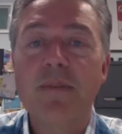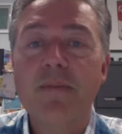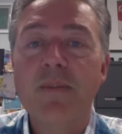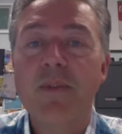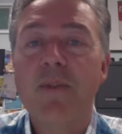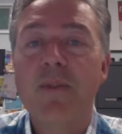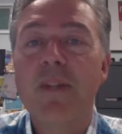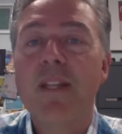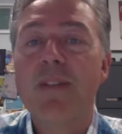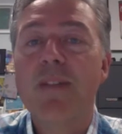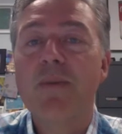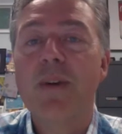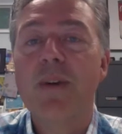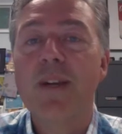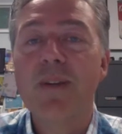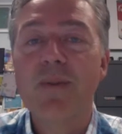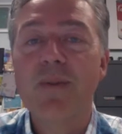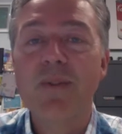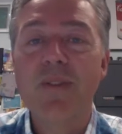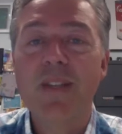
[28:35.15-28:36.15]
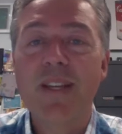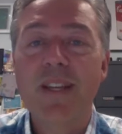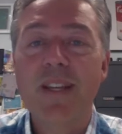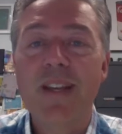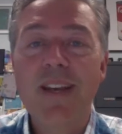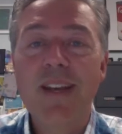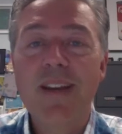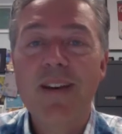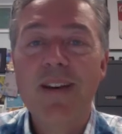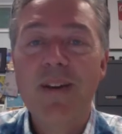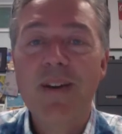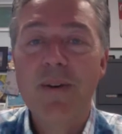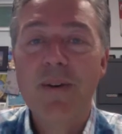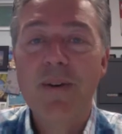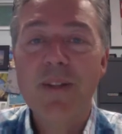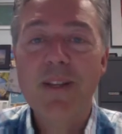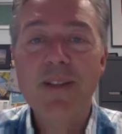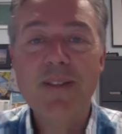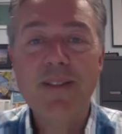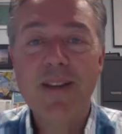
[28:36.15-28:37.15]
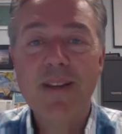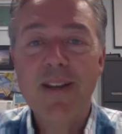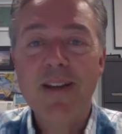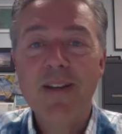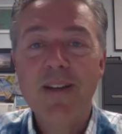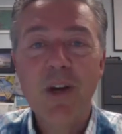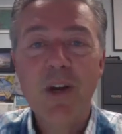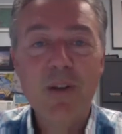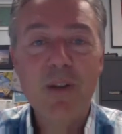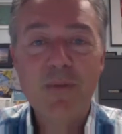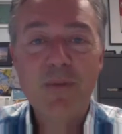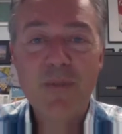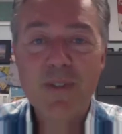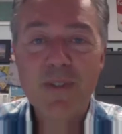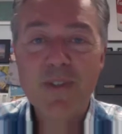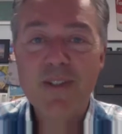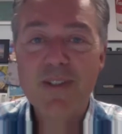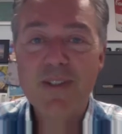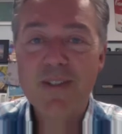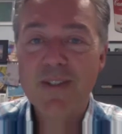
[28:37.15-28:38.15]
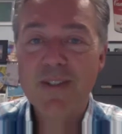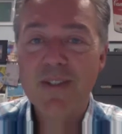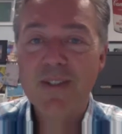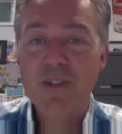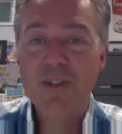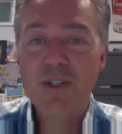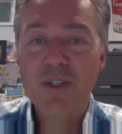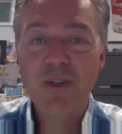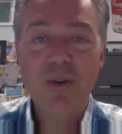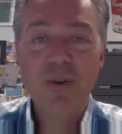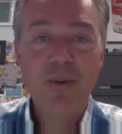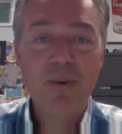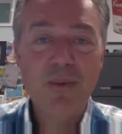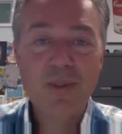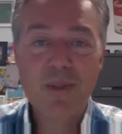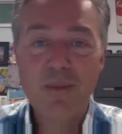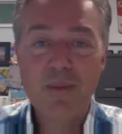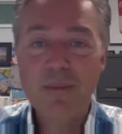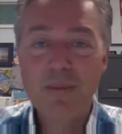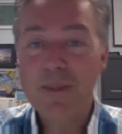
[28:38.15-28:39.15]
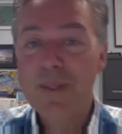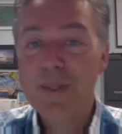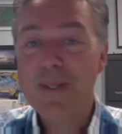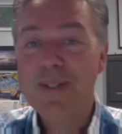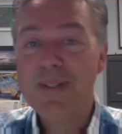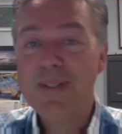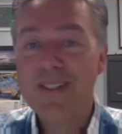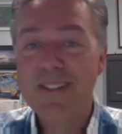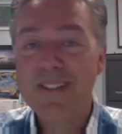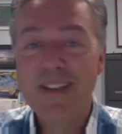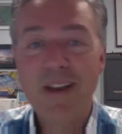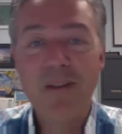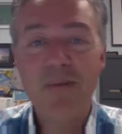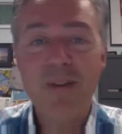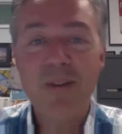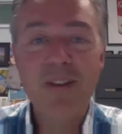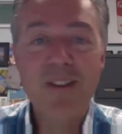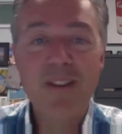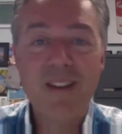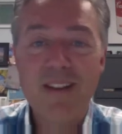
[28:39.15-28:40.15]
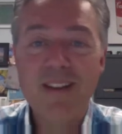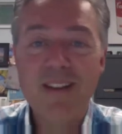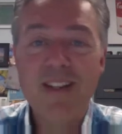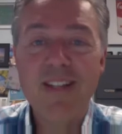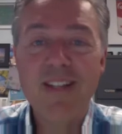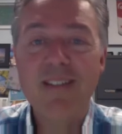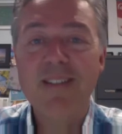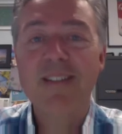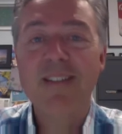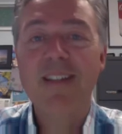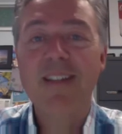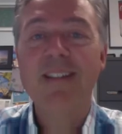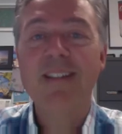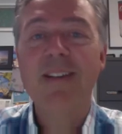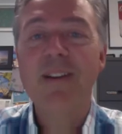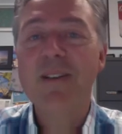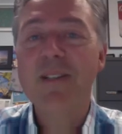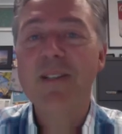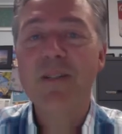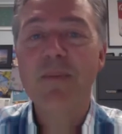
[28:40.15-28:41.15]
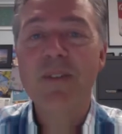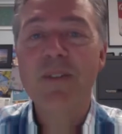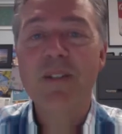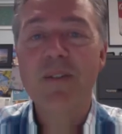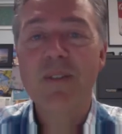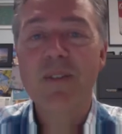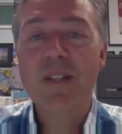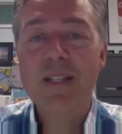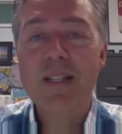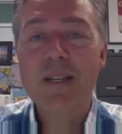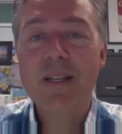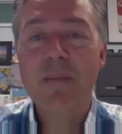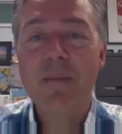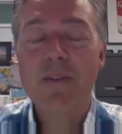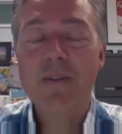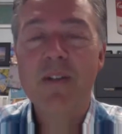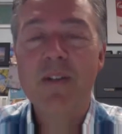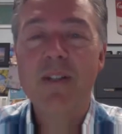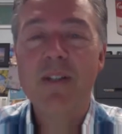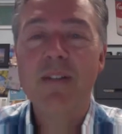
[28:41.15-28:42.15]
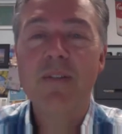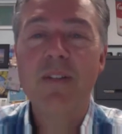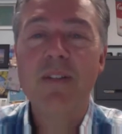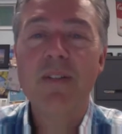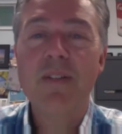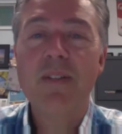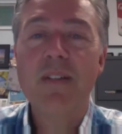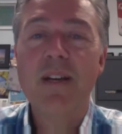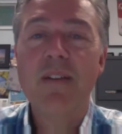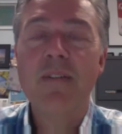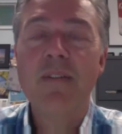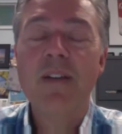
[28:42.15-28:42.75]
So that's why you see all these conferences and shows and books and everything that talk specifically about all of this stuff.